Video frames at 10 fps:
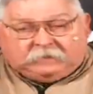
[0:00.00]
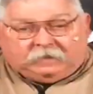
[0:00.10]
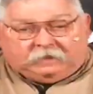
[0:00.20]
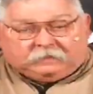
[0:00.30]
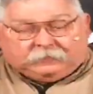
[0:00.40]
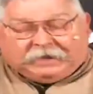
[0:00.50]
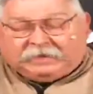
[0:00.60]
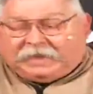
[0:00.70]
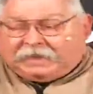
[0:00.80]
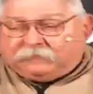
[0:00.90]
I mean, my
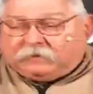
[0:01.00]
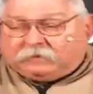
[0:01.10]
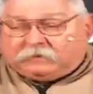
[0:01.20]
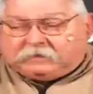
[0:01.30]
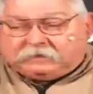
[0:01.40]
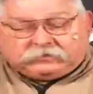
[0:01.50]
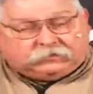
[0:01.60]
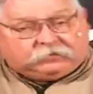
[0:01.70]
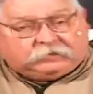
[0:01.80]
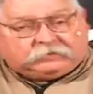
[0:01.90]
liability
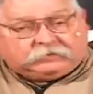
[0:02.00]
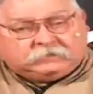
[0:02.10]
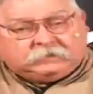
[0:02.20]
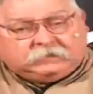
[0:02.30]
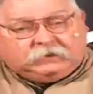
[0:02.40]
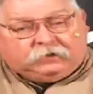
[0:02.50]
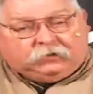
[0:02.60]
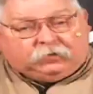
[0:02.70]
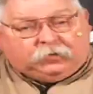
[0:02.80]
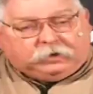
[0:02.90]
insurance
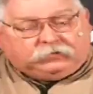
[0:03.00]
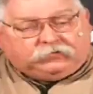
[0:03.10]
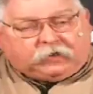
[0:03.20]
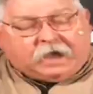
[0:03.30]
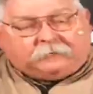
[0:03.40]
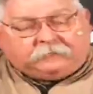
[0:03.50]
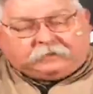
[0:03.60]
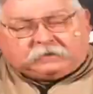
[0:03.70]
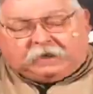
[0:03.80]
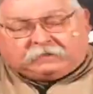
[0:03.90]
would drop
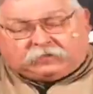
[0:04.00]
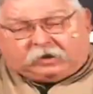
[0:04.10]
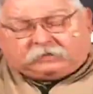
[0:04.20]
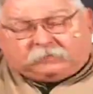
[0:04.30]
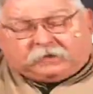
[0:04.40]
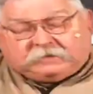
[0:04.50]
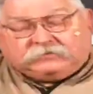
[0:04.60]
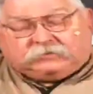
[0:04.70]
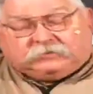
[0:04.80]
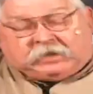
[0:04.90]
because I talked to my
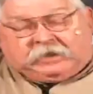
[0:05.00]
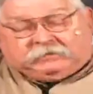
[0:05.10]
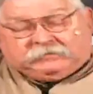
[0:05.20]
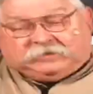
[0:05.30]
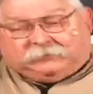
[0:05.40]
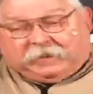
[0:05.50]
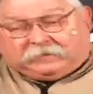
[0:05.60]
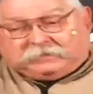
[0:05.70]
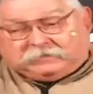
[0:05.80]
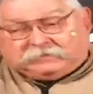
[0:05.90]
insurance agent
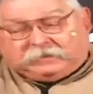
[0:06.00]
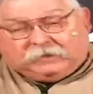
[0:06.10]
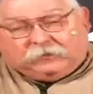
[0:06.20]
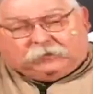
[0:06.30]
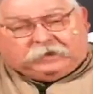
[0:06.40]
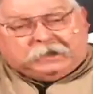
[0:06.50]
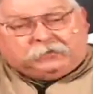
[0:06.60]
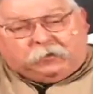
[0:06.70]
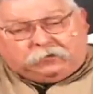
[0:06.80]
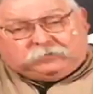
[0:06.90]
about this when they
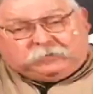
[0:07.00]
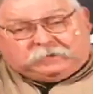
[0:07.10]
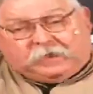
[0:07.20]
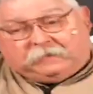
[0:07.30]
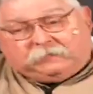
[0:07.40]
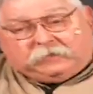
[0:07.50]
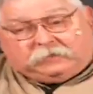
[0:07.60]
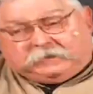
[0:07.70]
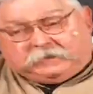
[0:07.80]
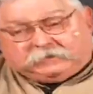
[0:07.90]
quoted me
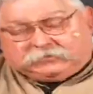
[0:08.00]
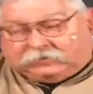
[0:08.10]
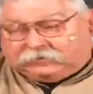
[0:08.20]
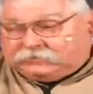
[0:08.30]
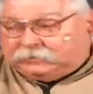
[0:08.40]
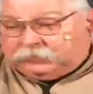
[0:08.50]
liability insurance.